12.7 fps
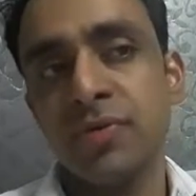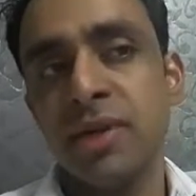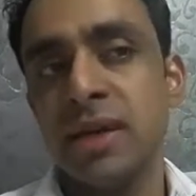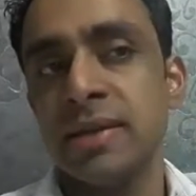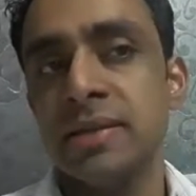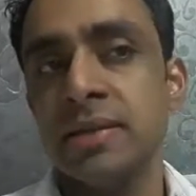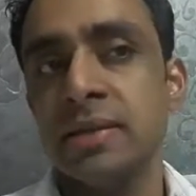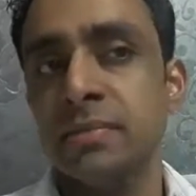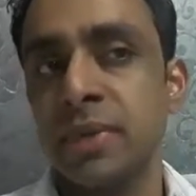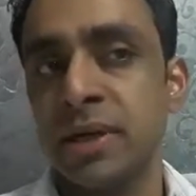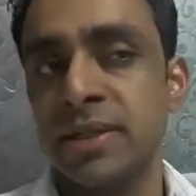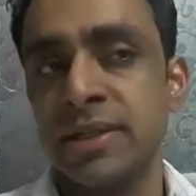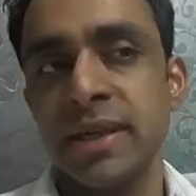
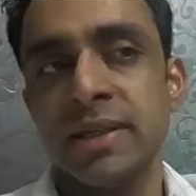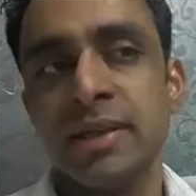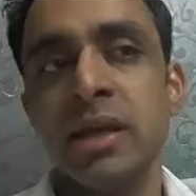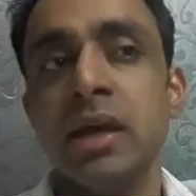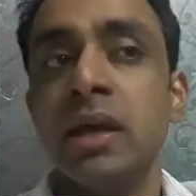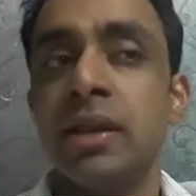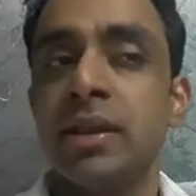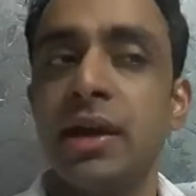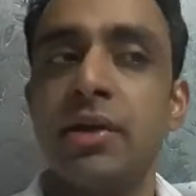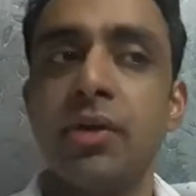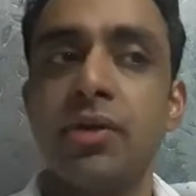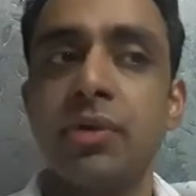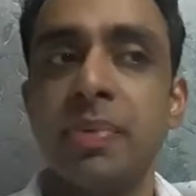10%, then
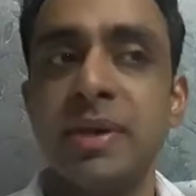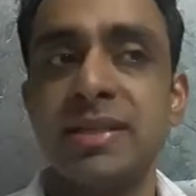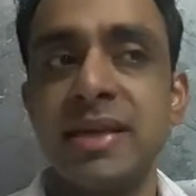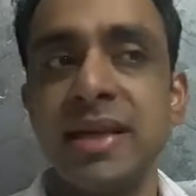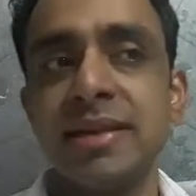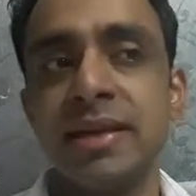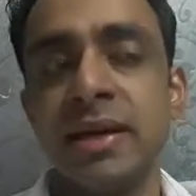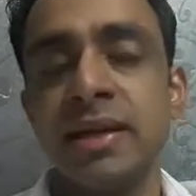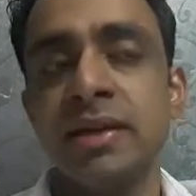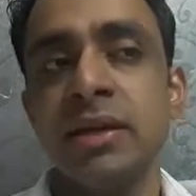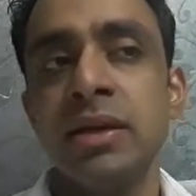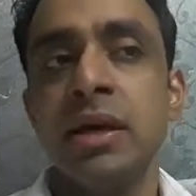on rupees 100